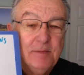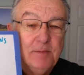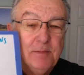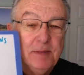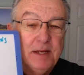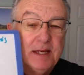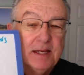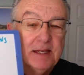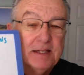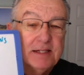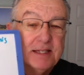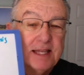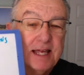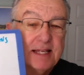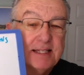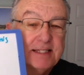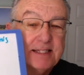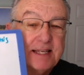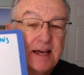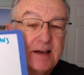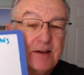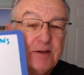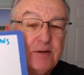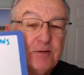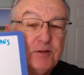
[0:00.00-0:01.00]
because that's
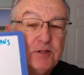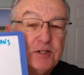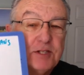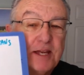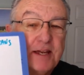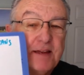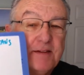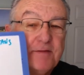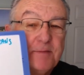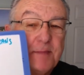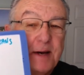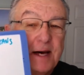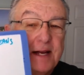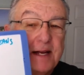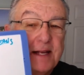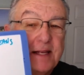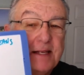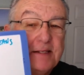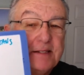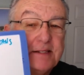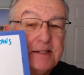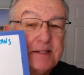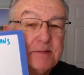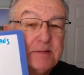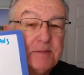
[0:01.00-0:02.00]
how you save money,
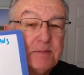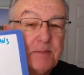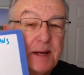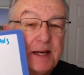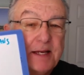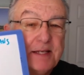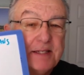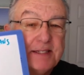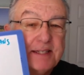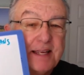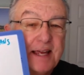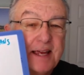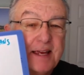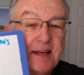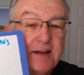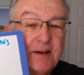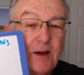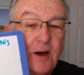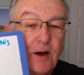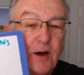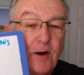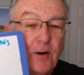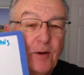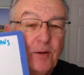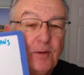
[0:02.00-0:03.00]
is by saying
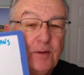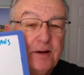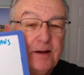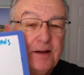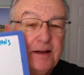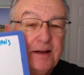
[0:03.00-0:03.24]
no.